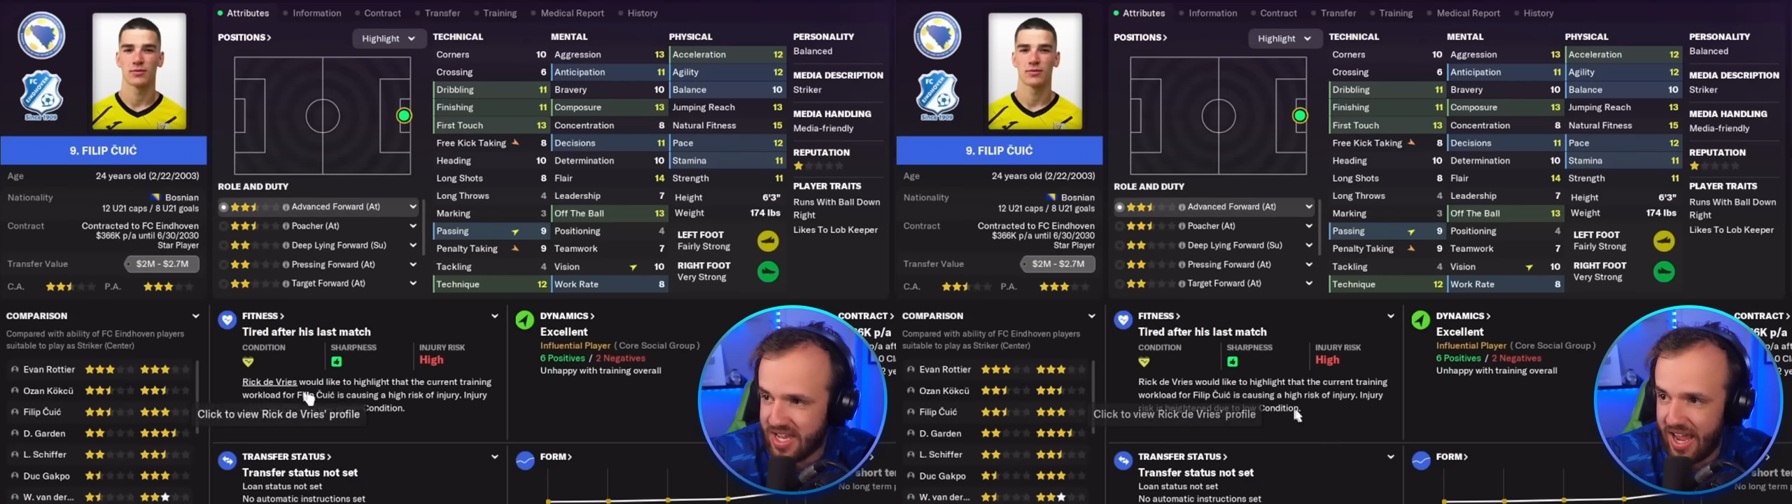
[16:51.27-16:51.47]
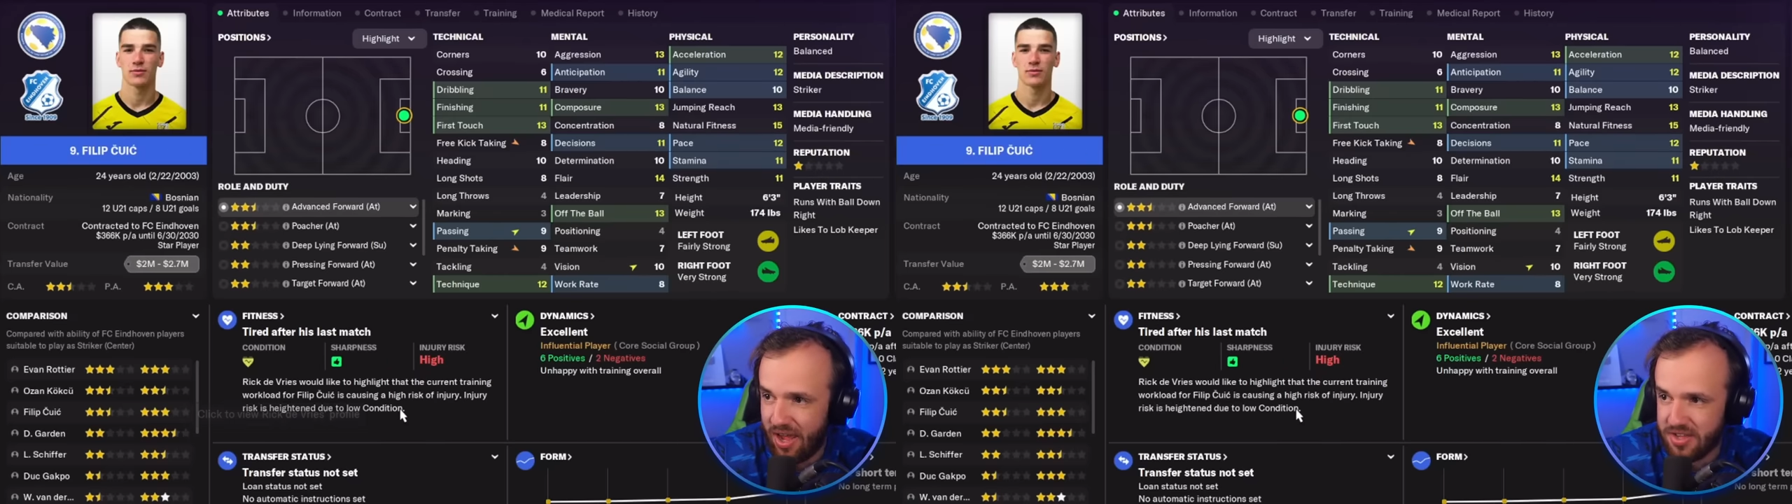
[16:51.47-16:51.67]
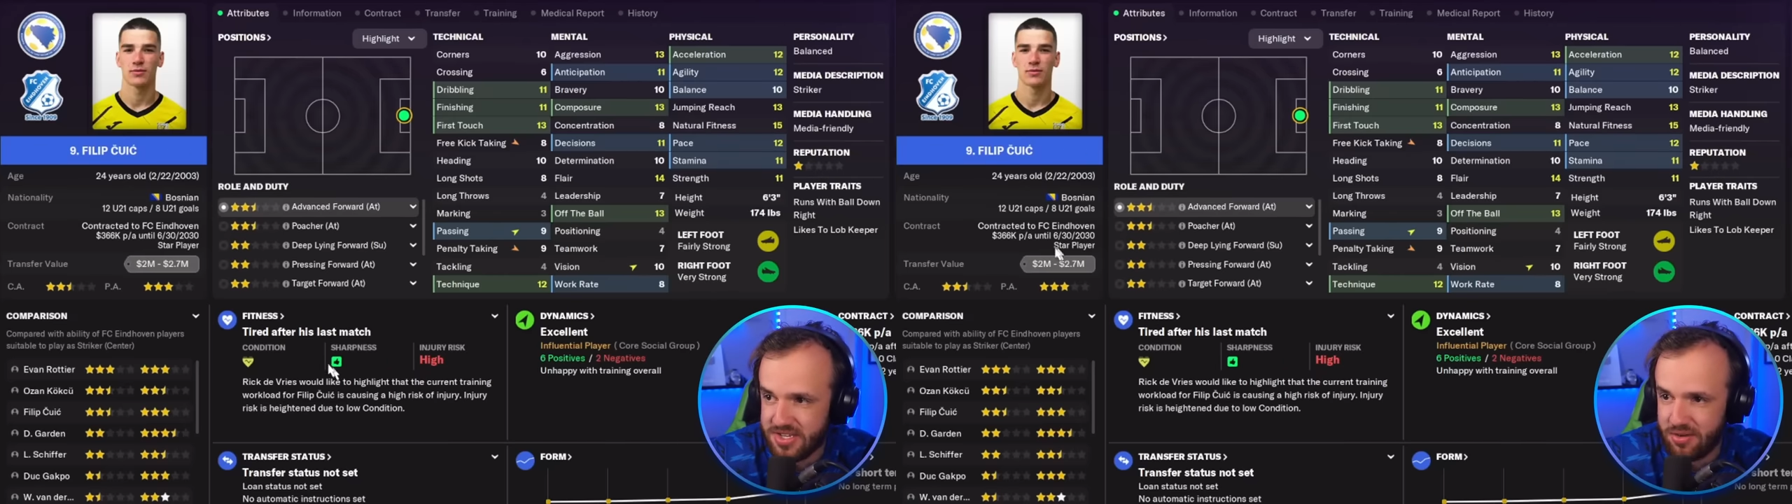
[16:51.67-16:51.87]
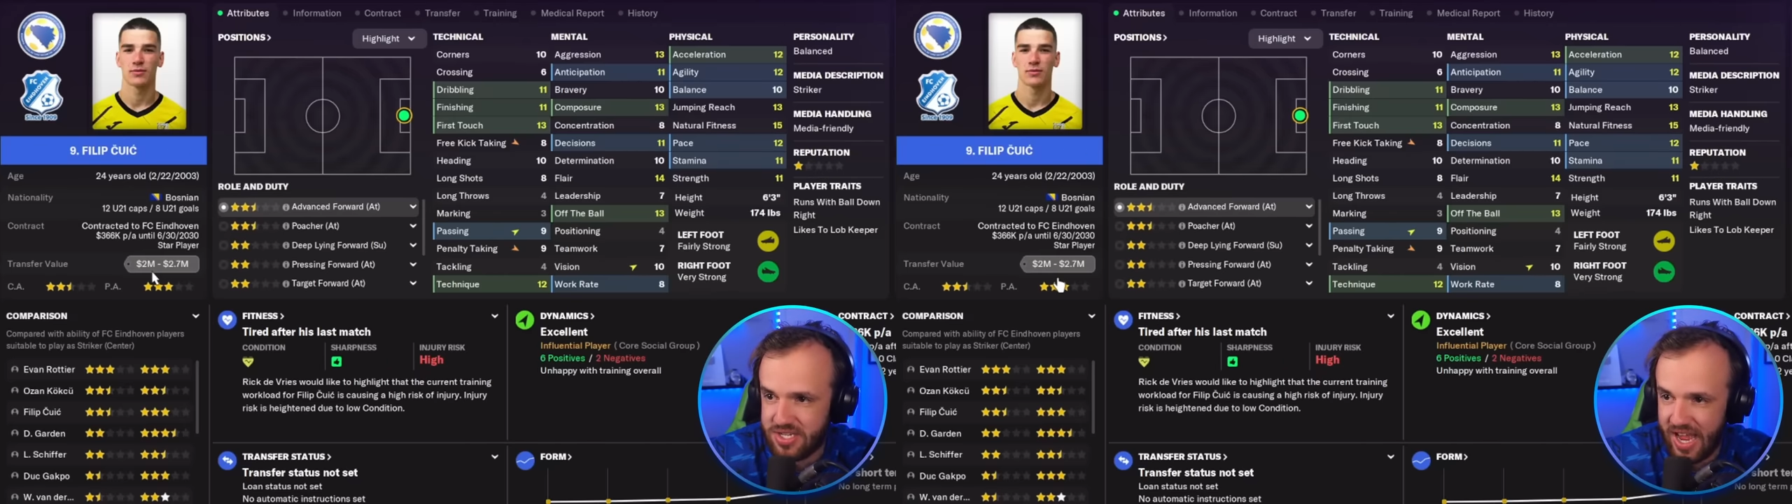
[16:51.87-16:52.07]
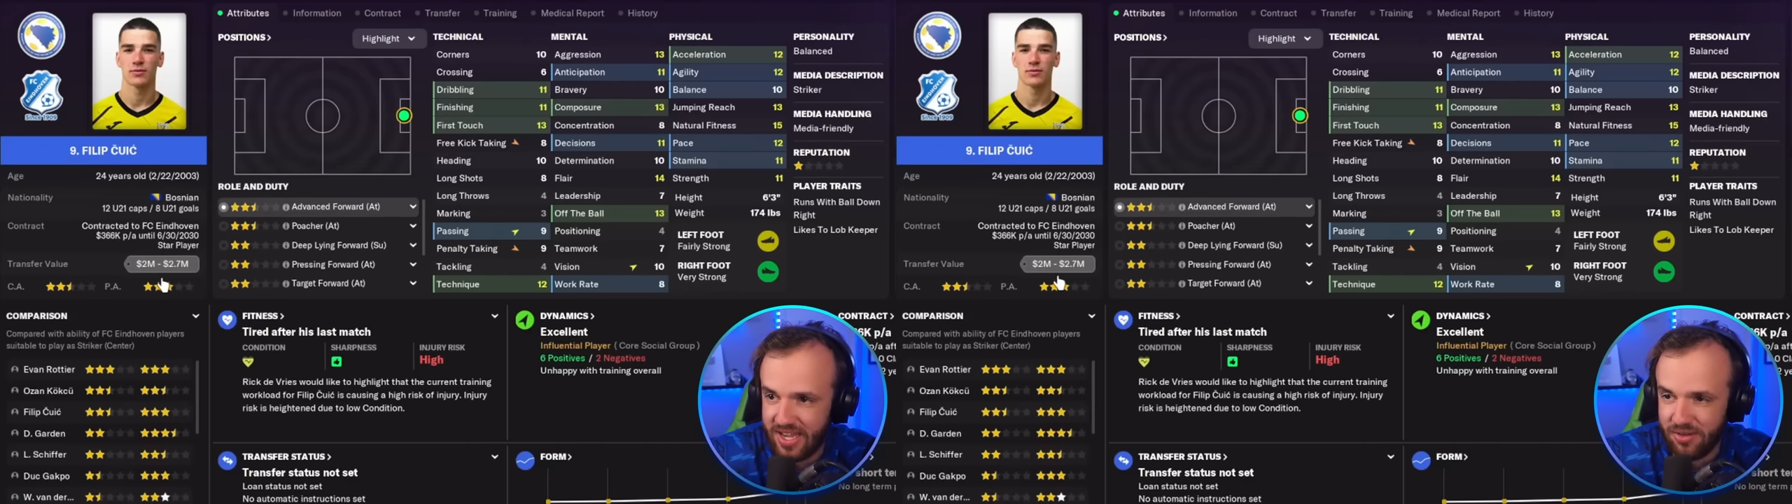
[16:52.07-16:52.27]
guy also,
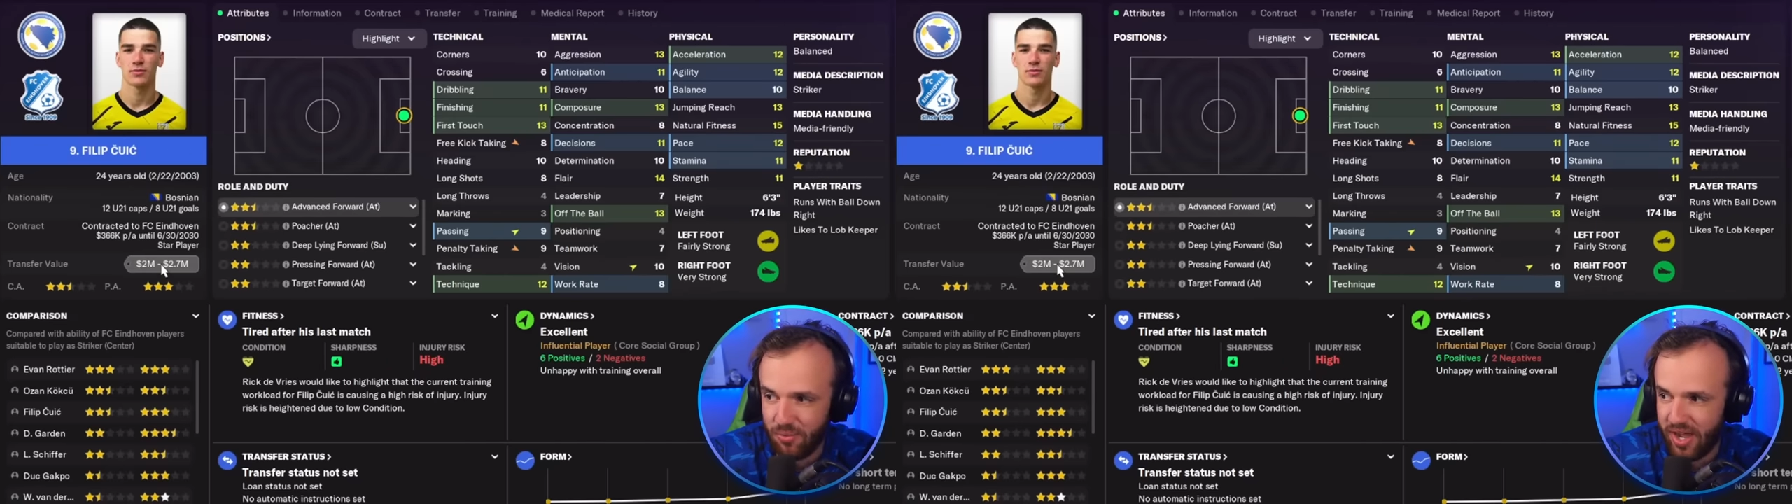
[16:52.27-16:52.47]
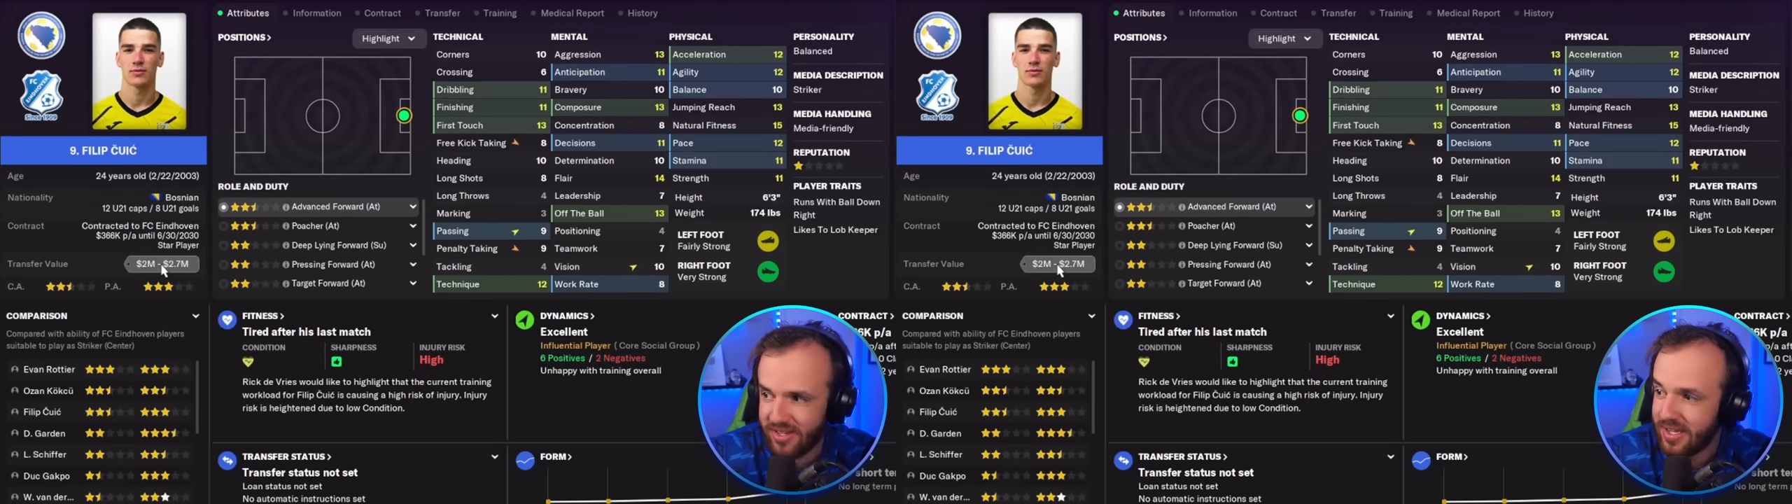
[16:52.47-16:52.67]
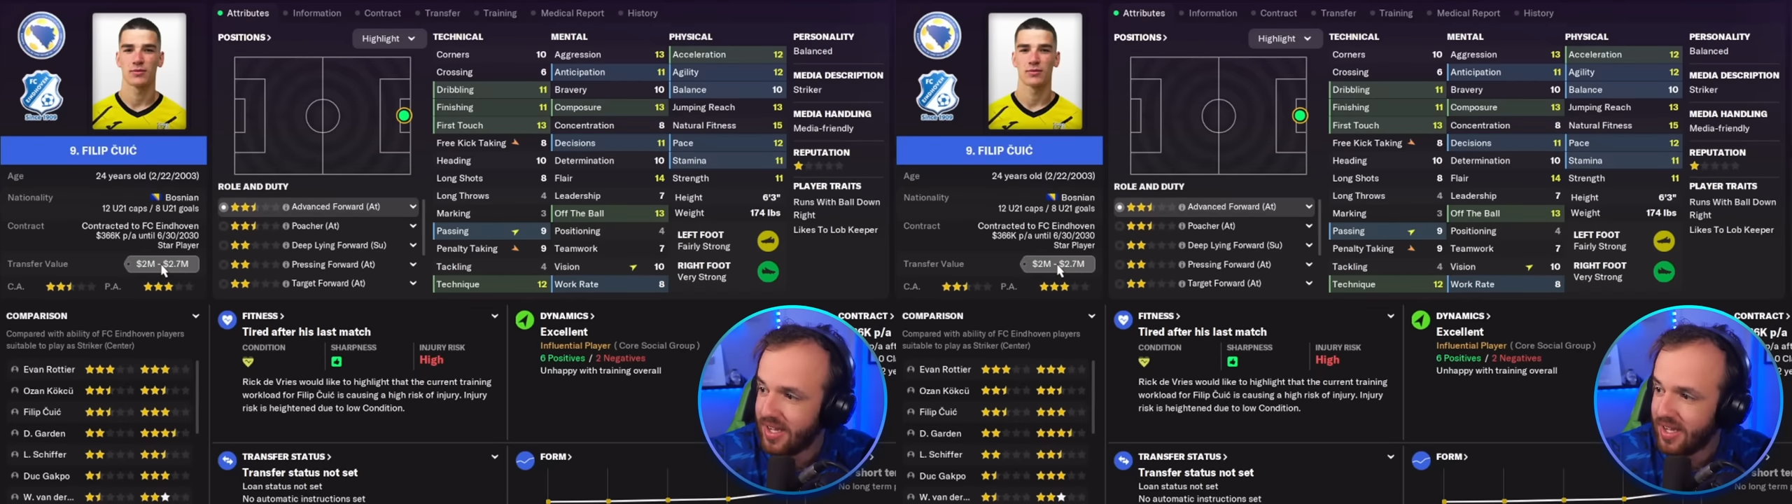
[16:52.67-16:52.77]
take it and run.